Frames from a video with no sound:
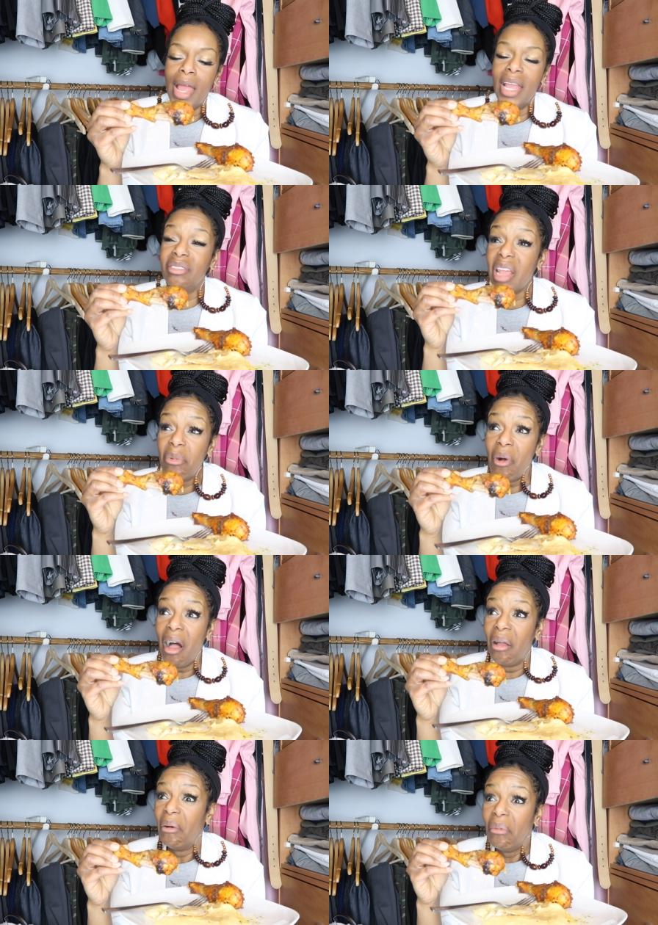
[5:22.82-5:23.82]
He was like,
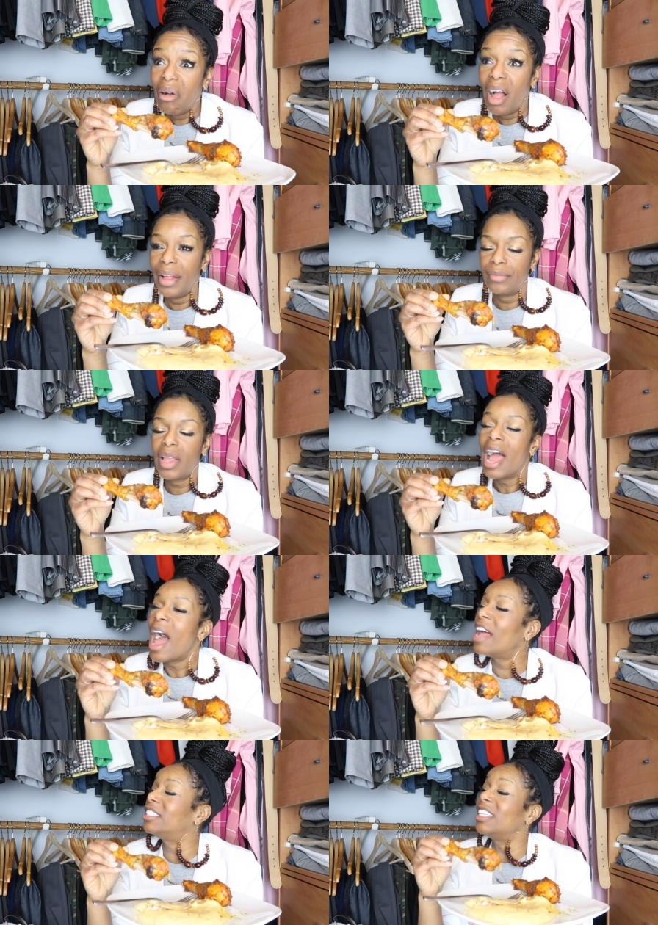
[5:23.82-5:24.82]
what, what?
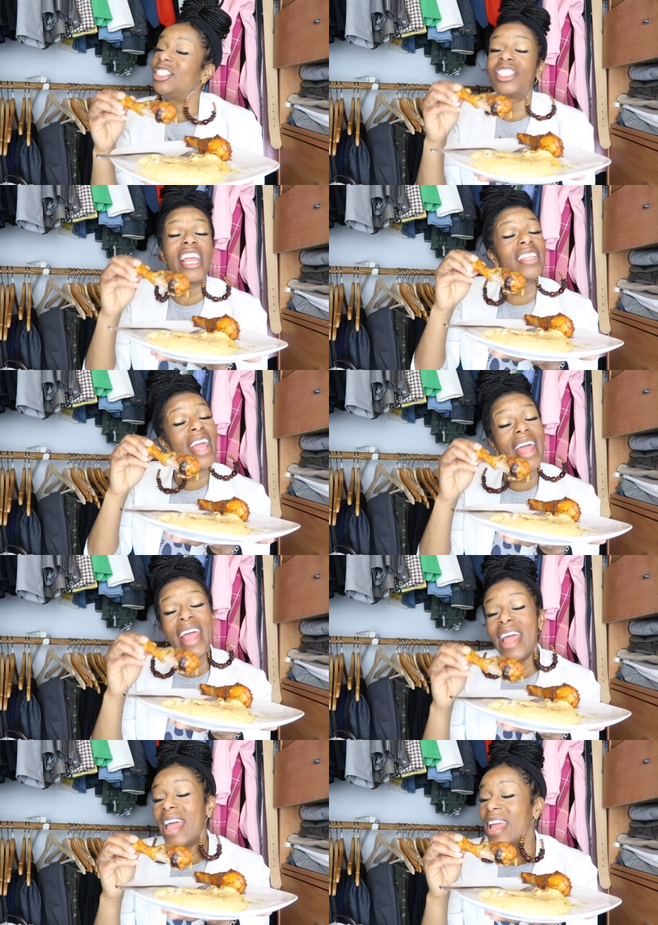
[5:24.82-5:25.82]
I said, take that
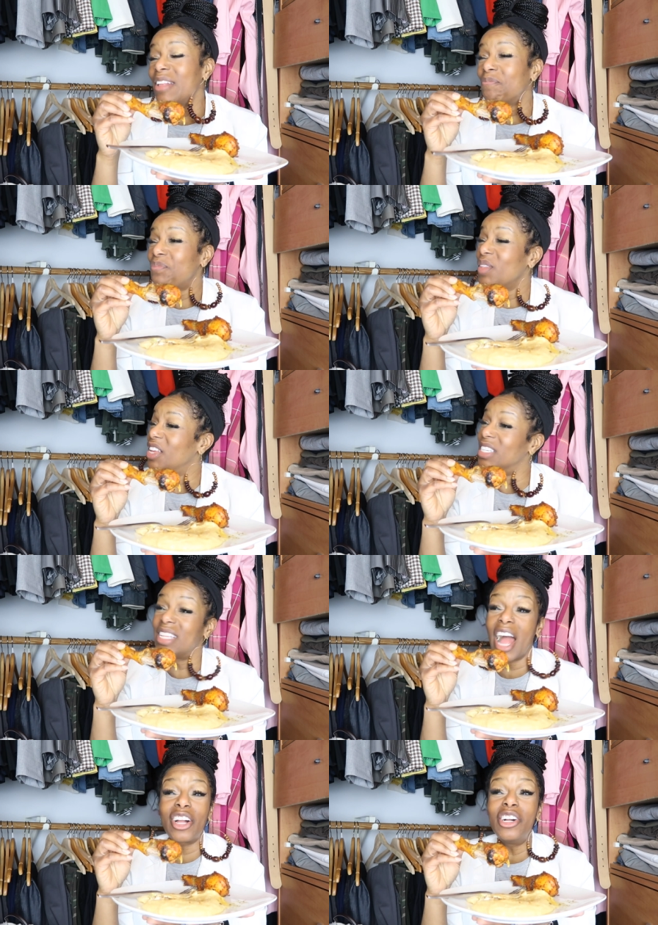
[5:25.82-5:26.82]
egg. It's
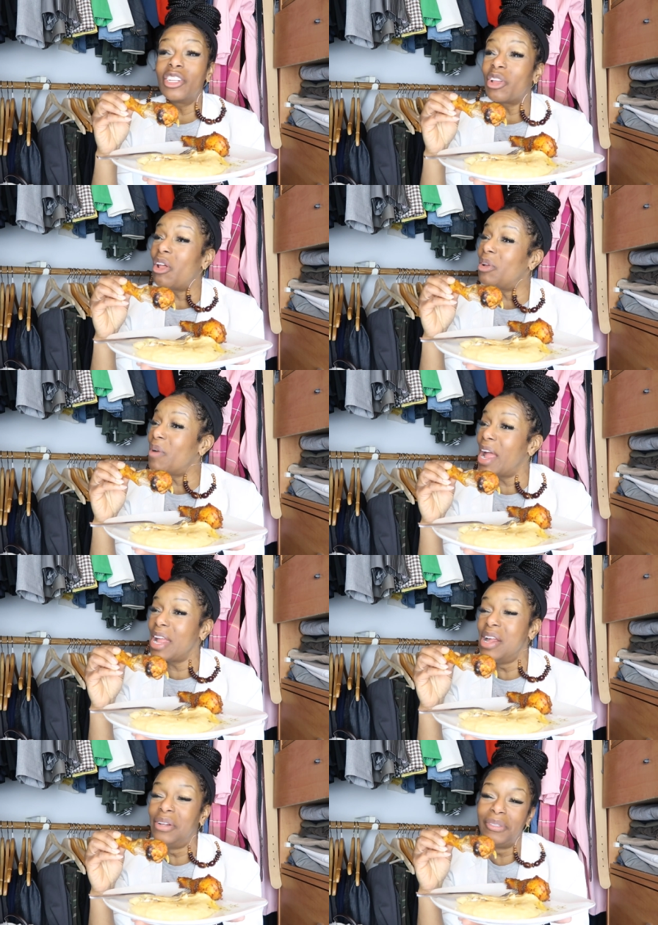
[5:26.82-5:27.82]
not cooked all the way.